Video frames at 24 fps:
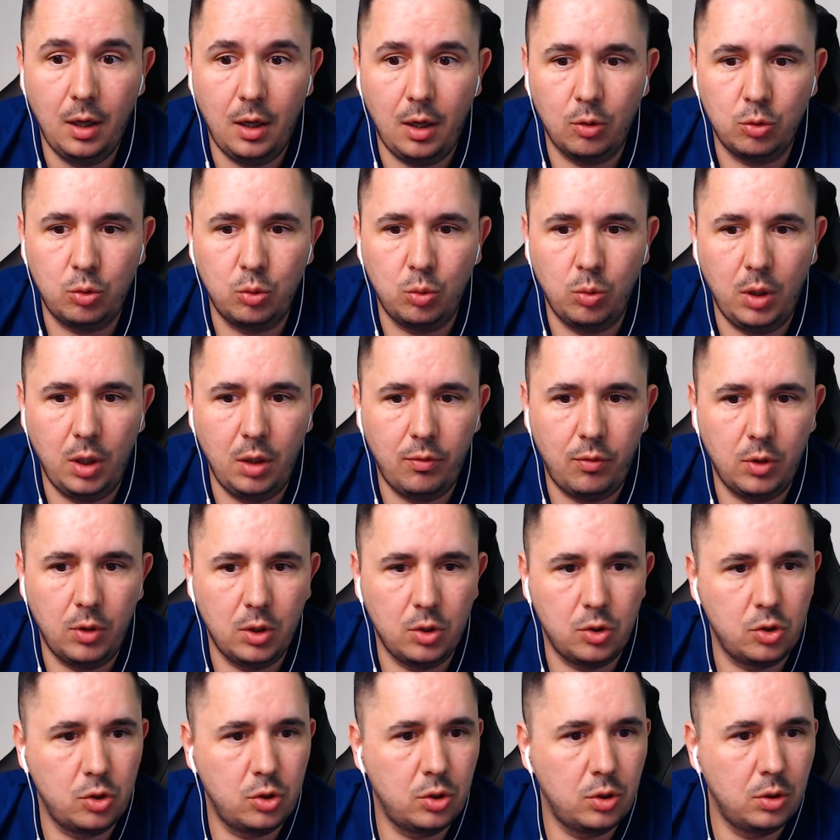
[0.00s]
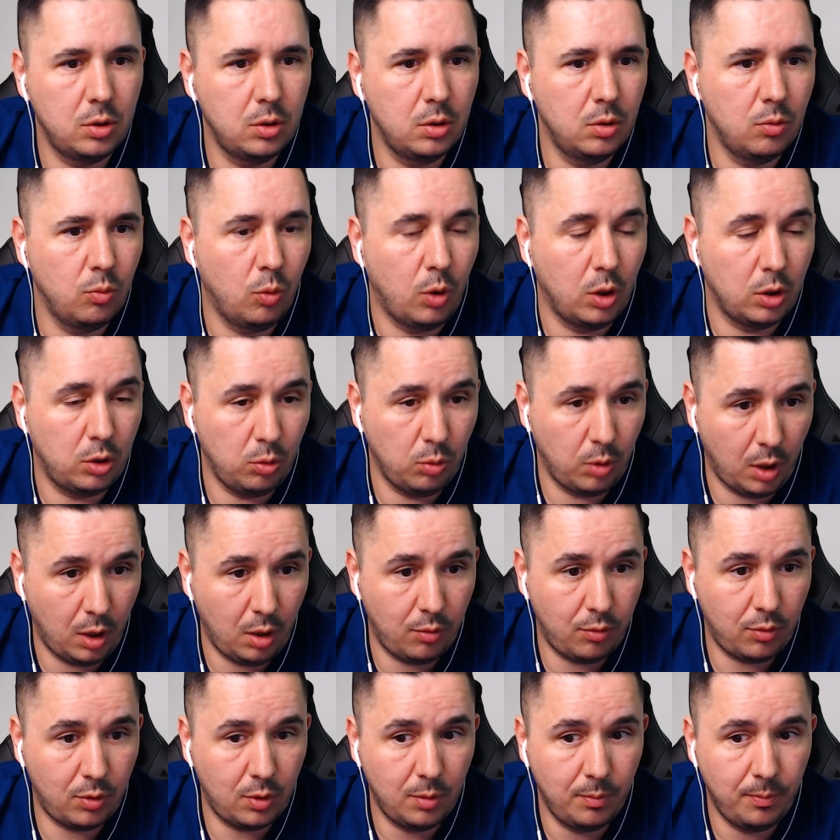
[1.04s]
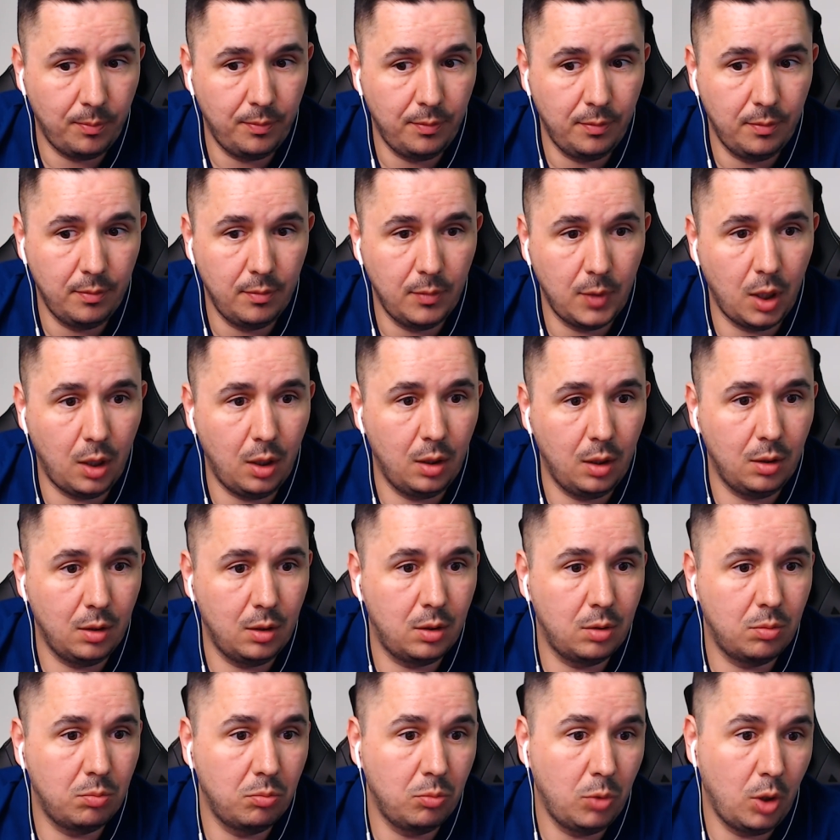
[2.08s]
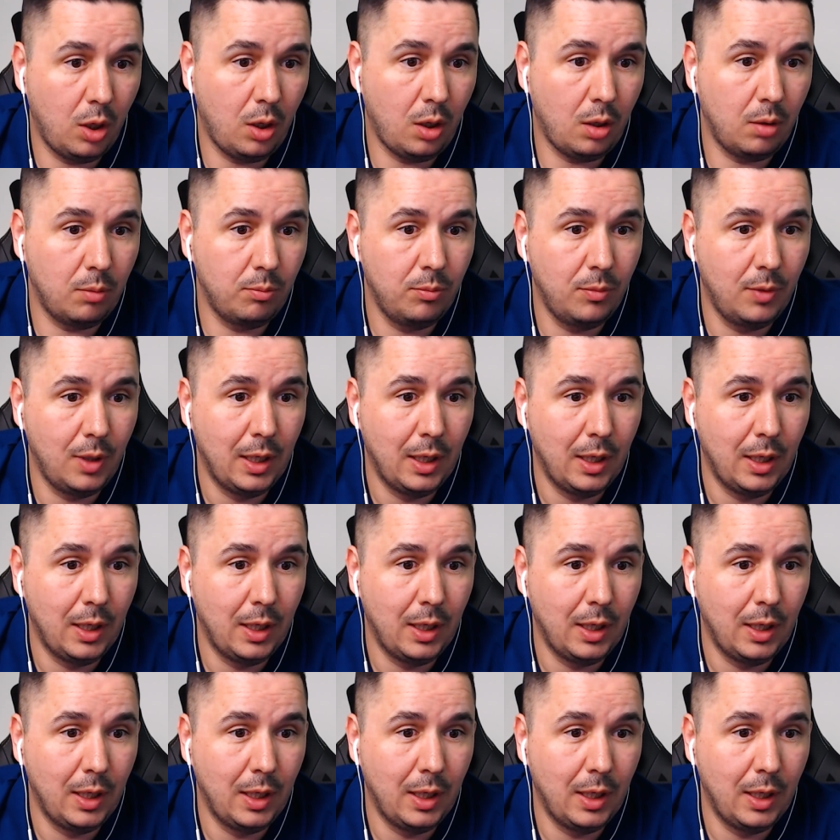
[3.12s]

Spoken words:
how to leverage what you have. And yeah.